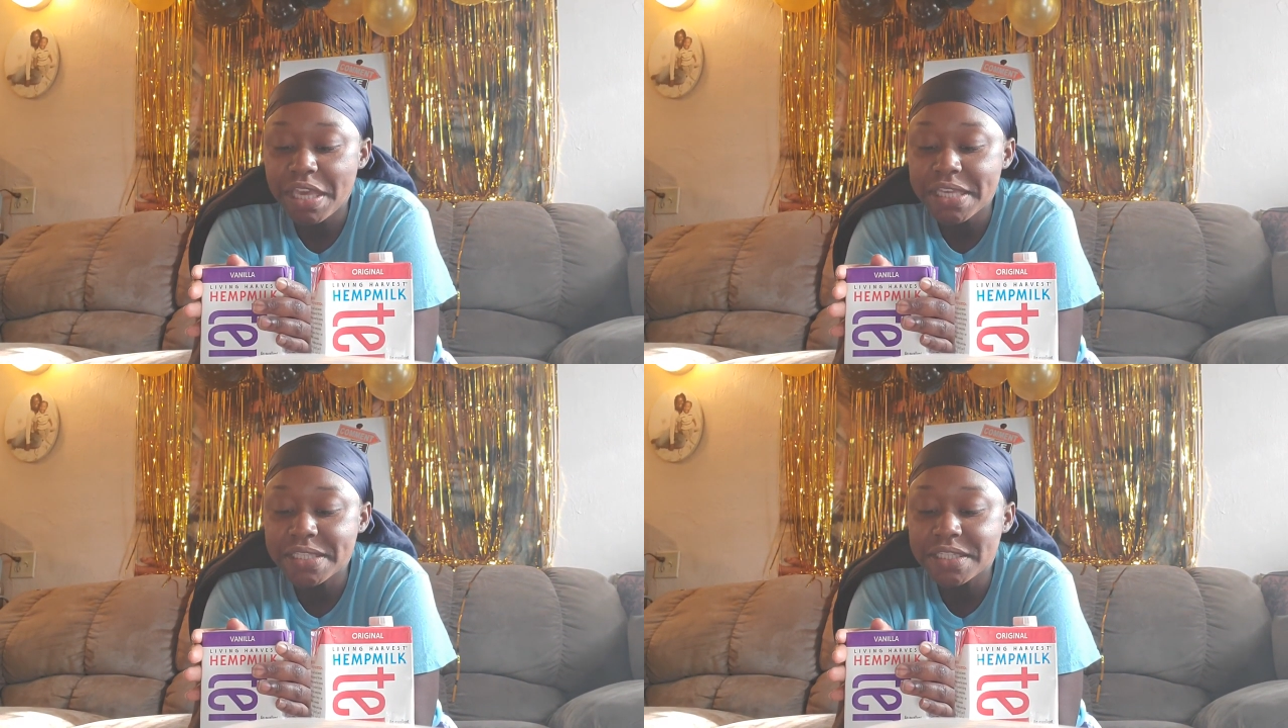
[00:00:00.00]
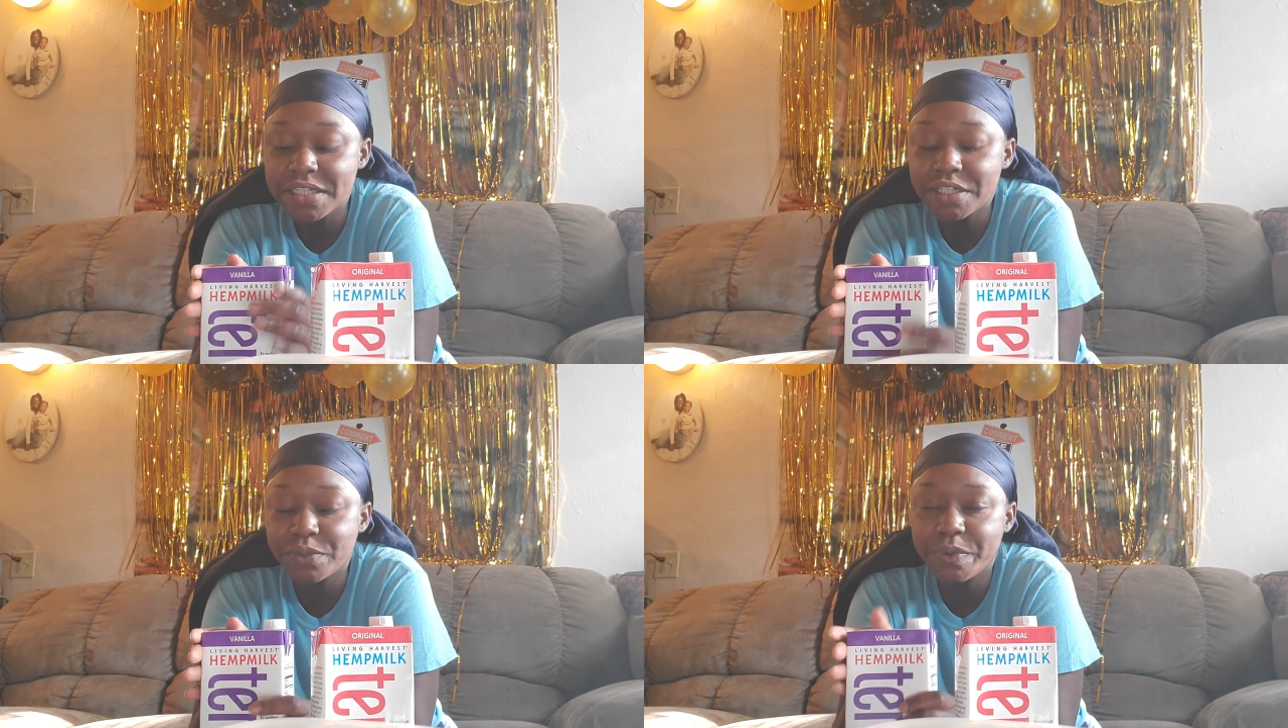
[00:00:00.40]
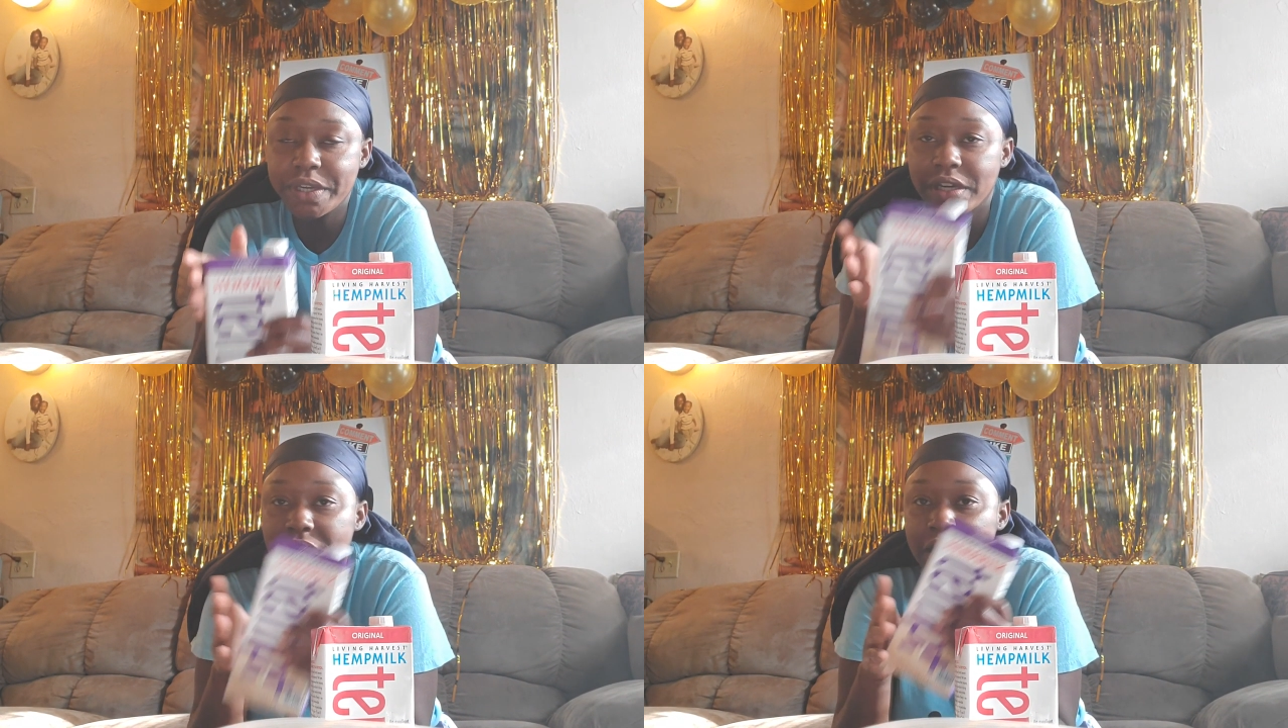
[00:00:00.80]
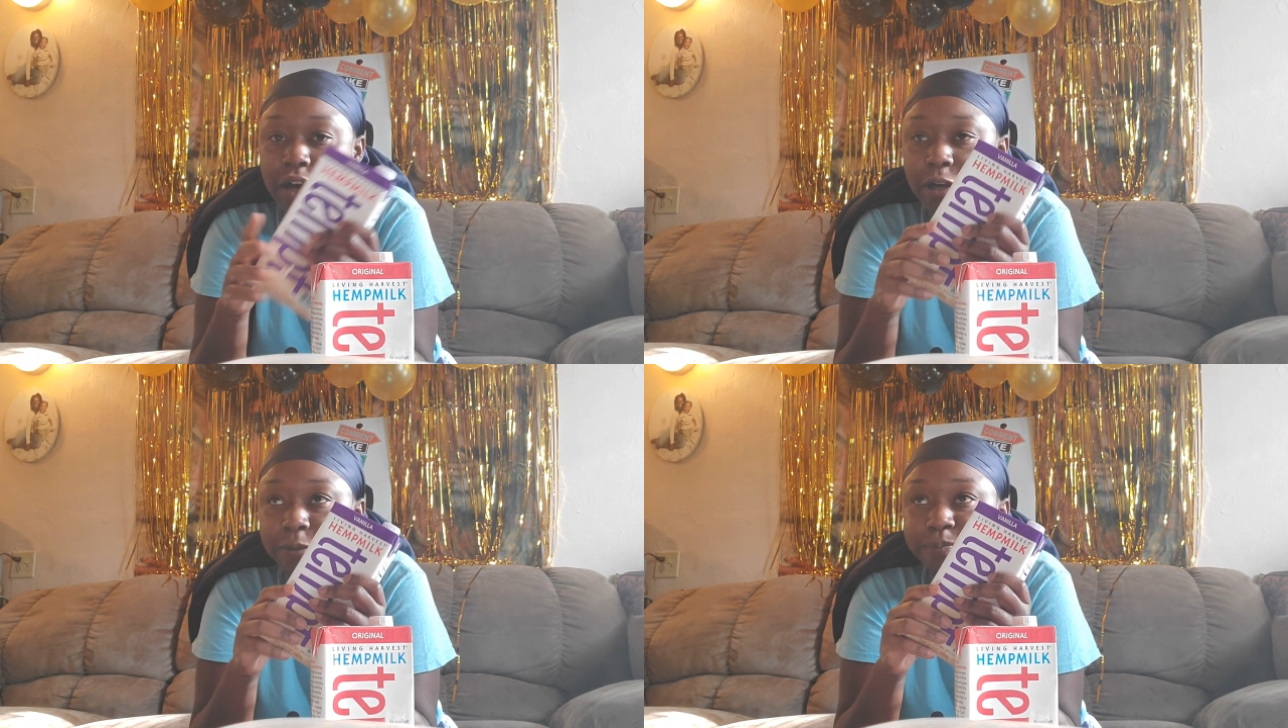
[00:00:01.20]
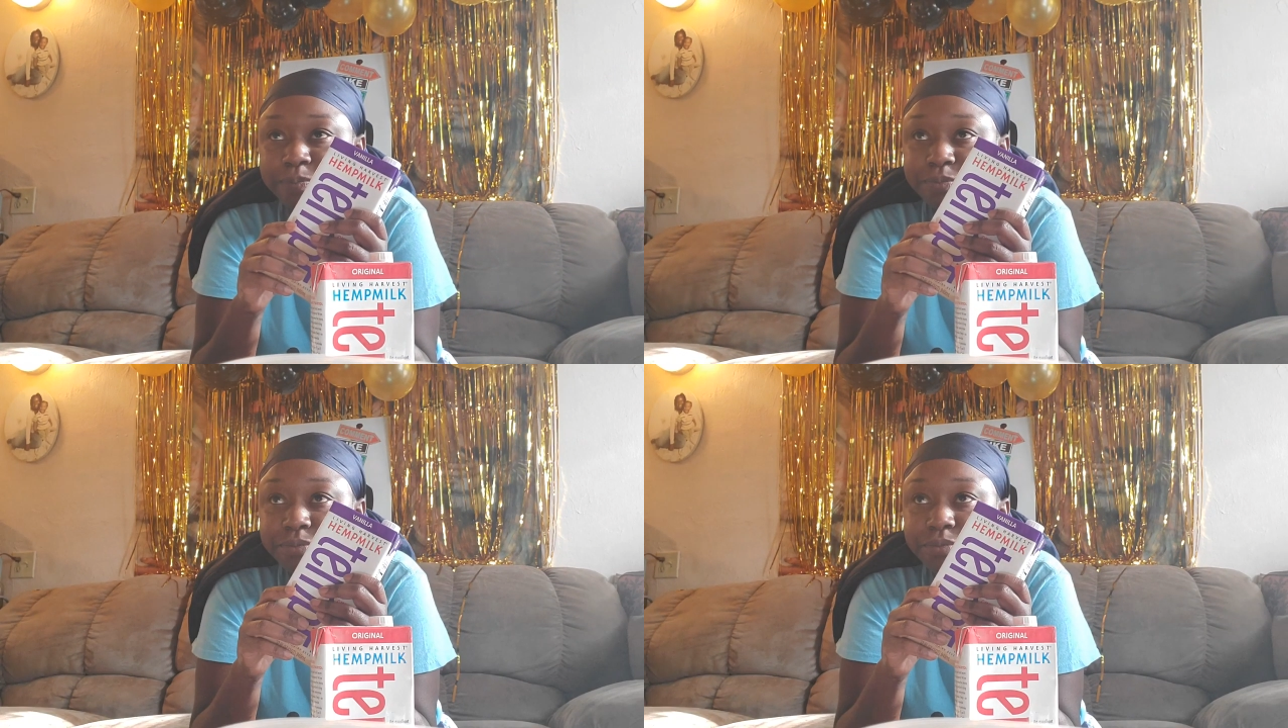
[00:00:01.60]
is good with um,
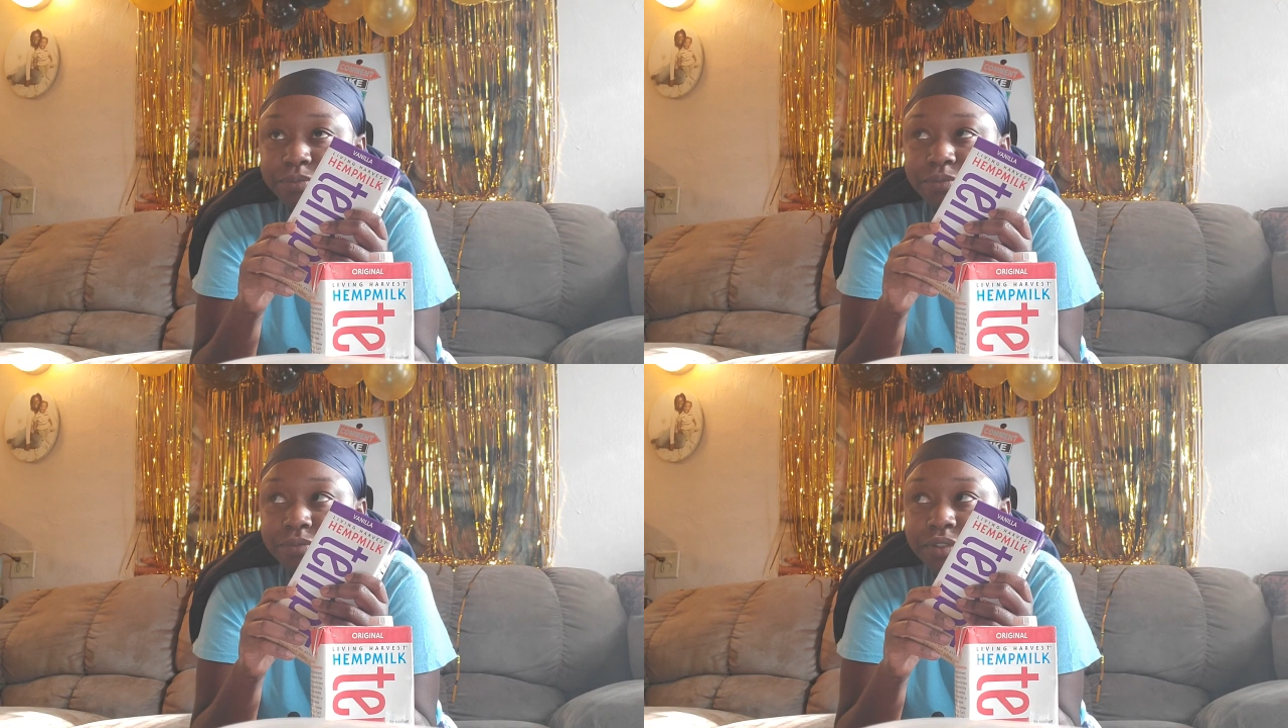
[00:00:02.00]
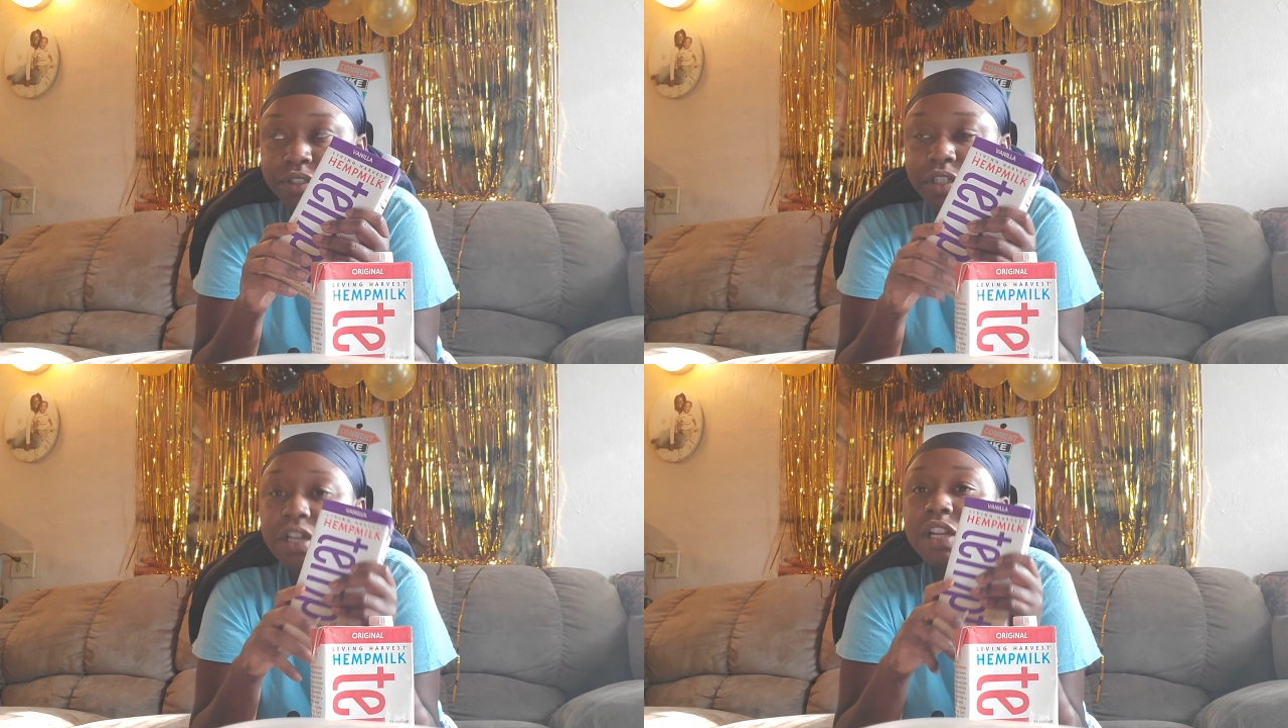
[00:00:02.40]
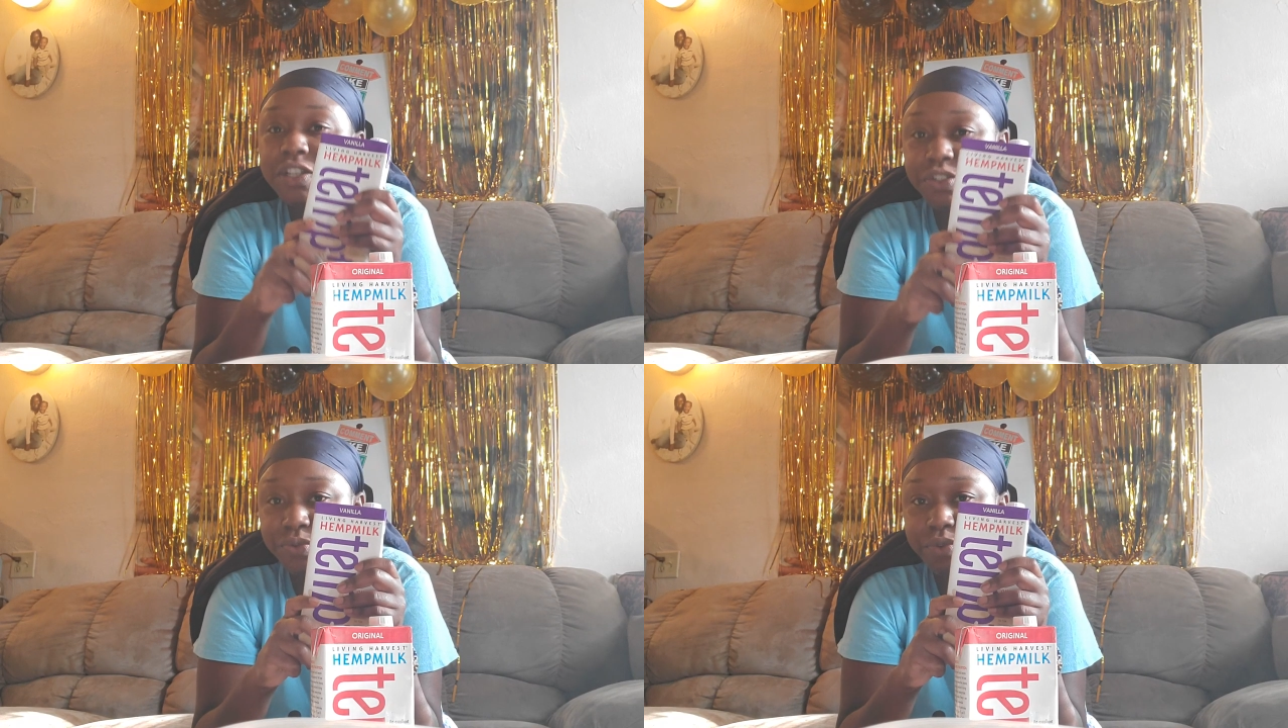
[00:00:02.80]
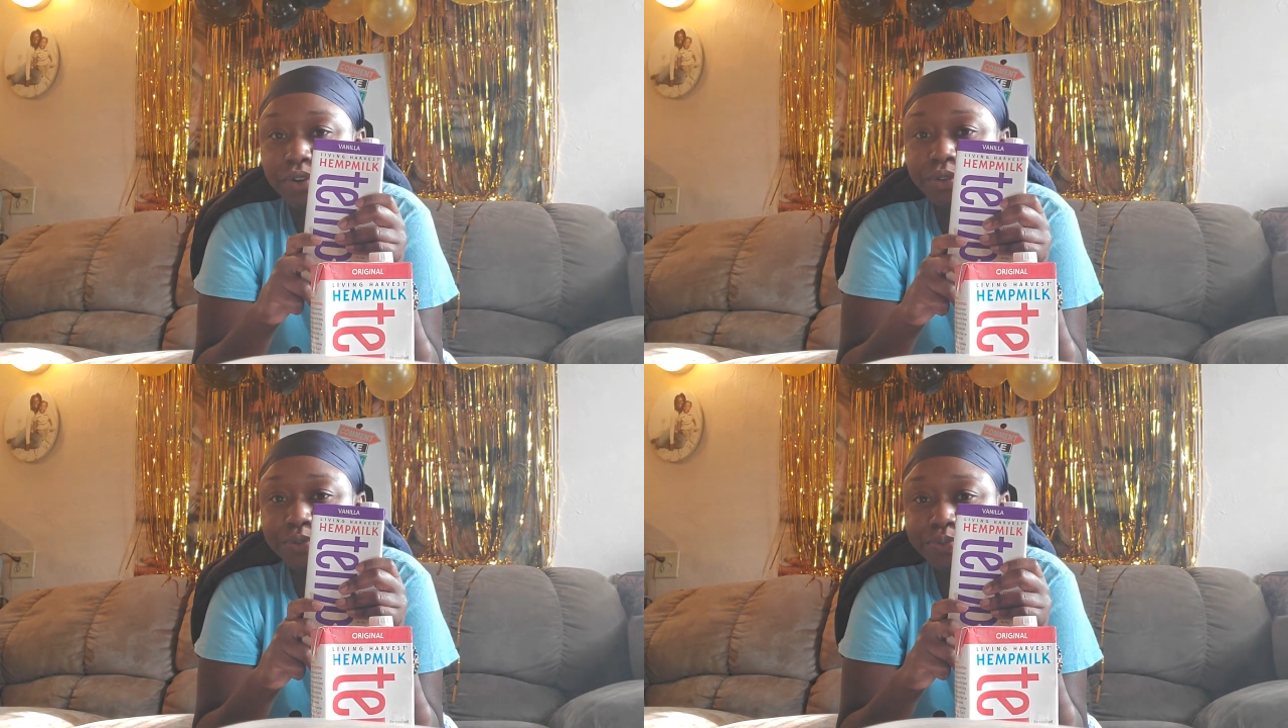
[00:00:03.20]
cholesterol.